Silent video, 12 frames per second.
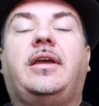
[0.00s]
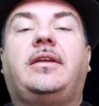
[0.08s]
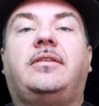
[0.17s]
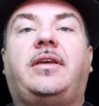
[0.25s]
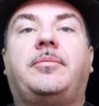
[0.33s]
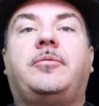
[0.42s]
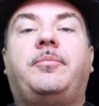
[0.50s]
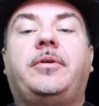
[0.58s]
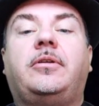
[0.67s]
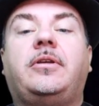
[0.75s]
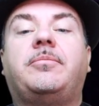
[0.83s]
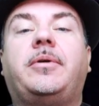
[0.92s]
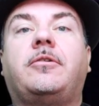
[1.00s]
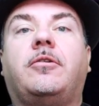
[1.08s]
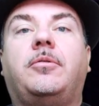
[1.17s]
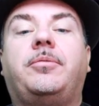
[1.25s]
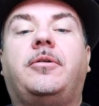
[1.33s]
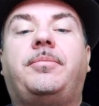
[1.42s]
and adaptability of
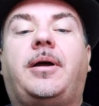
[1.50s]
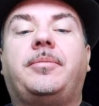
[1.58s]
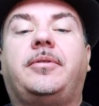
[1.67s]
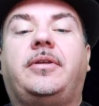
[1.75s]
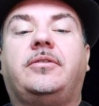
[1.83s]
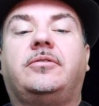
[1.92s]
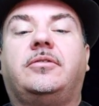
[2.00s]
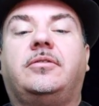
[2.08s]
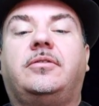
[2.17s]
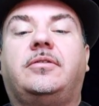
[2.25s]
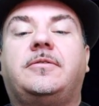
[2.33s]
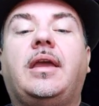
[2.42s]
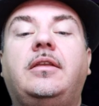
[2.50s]
microbial populations.